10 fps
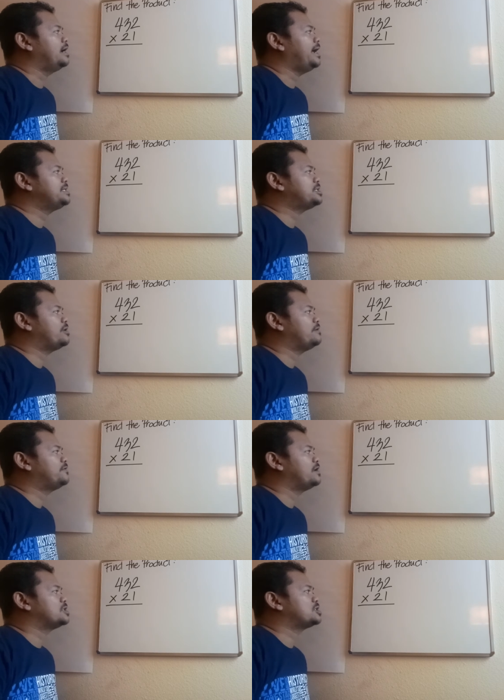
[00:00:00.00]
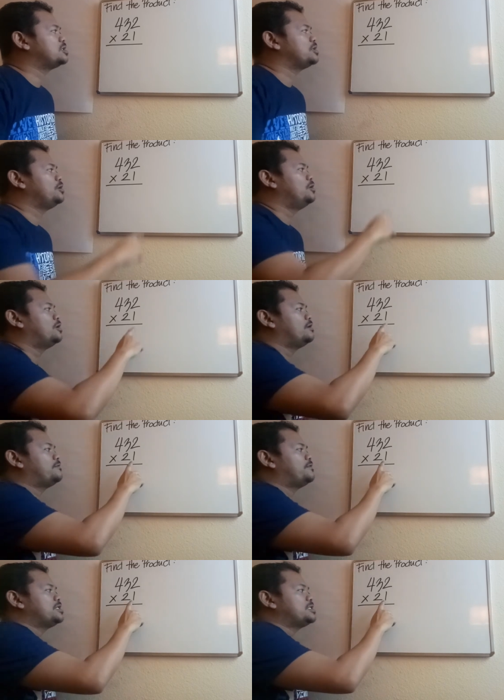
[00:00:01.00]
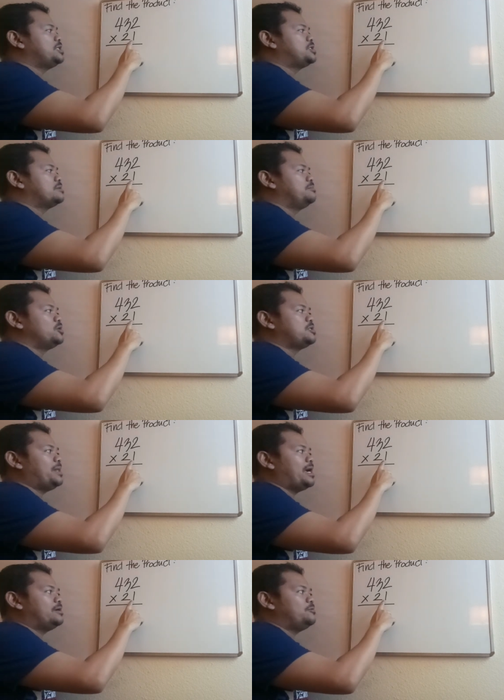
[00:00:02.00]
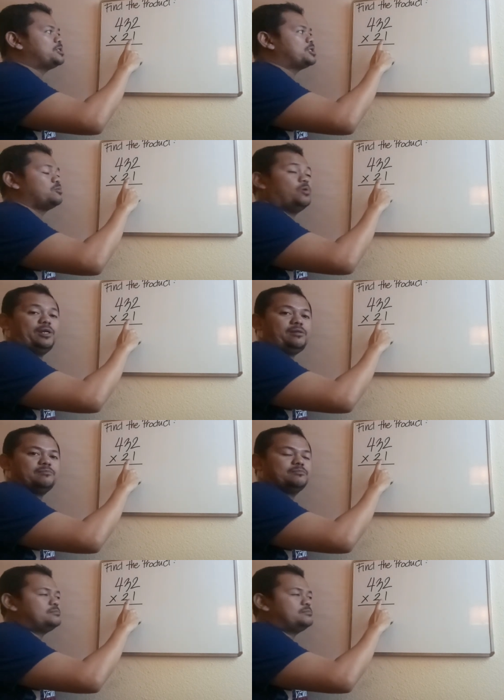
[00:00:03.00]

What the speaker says: answering first your first digit multiplier, which is 1.